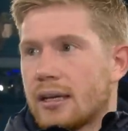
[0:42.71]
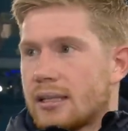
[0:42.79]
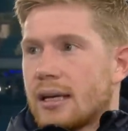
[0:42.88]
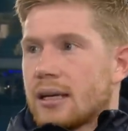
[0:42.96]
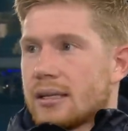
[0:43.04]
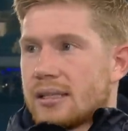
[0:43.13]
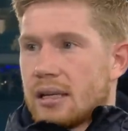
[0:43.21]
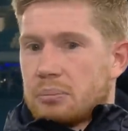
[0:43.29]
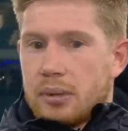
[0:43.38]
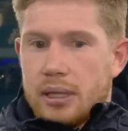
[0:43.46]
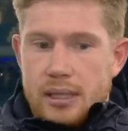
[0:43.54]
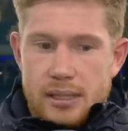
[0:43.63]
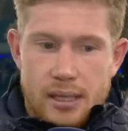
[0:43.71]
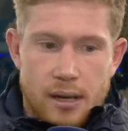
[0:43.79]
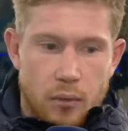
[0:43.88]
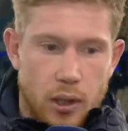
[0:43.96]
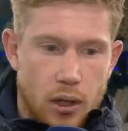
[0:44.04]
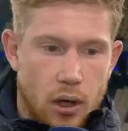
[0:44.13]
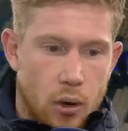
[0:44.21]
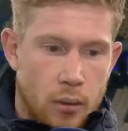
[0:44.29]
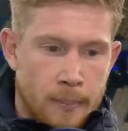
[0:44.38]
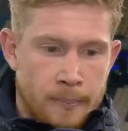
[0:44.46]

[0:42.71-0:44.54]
It's like a set piece. And we know